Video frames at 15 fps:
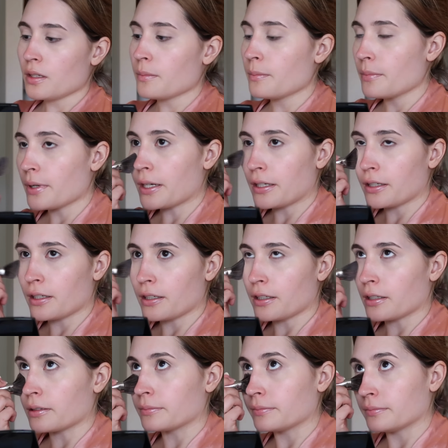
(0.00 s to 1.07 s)
But
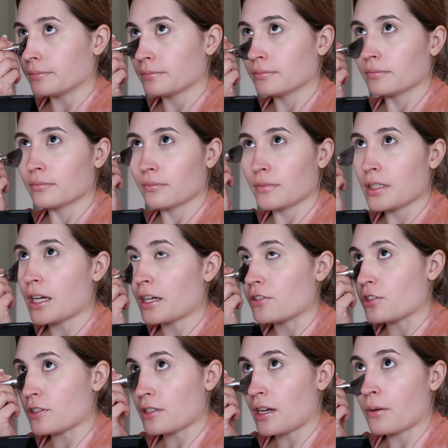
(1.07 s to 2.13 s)
um, yeah, I just,